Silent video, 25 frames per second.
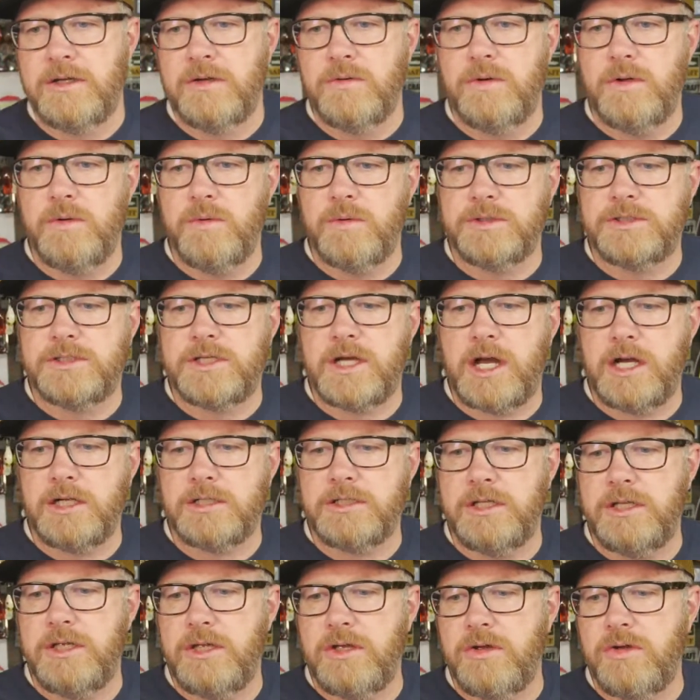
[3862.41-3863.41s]
We will talk
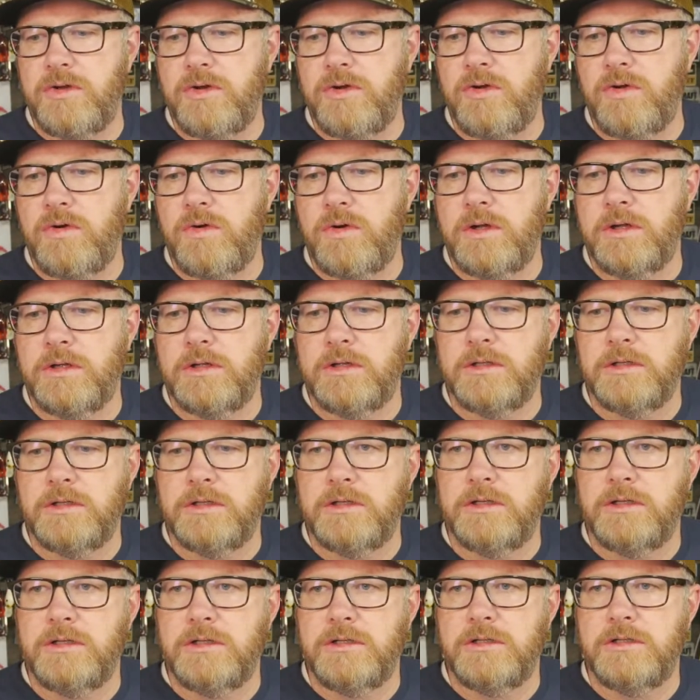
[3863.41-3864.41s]
to you
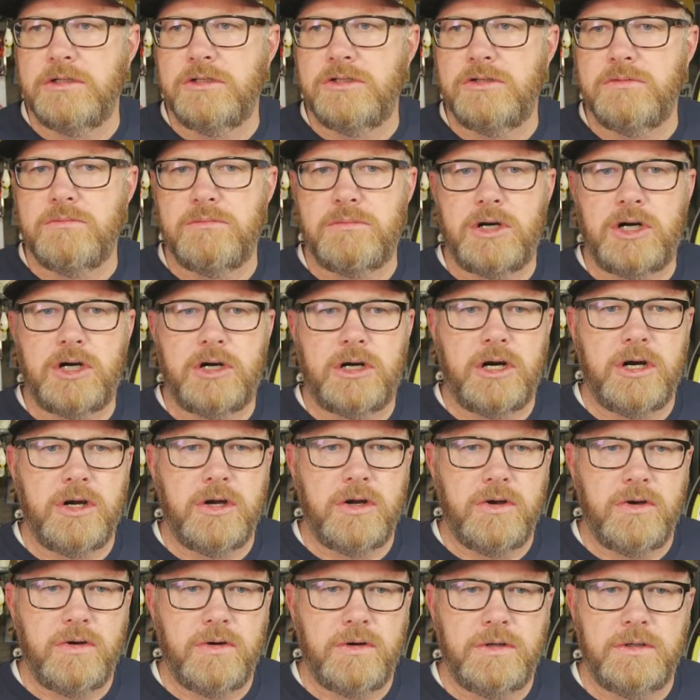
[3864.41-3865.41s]

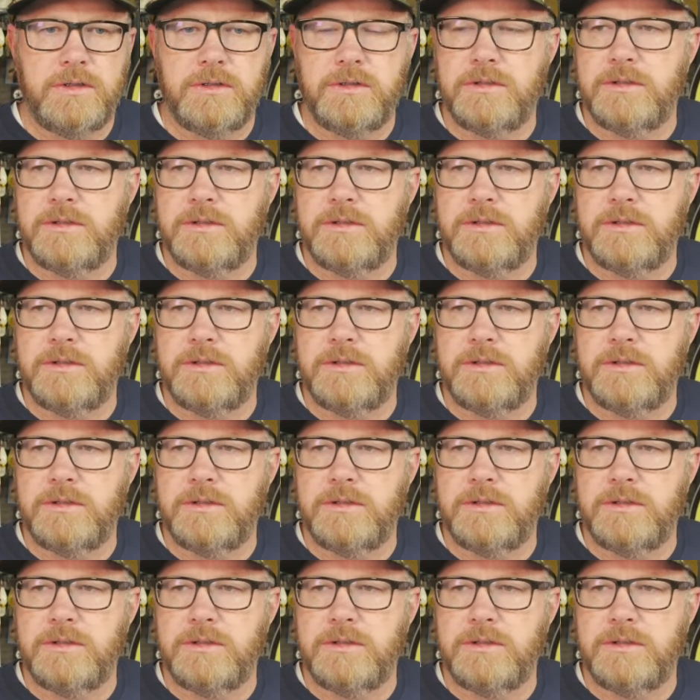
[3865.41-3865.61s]
tomorrow.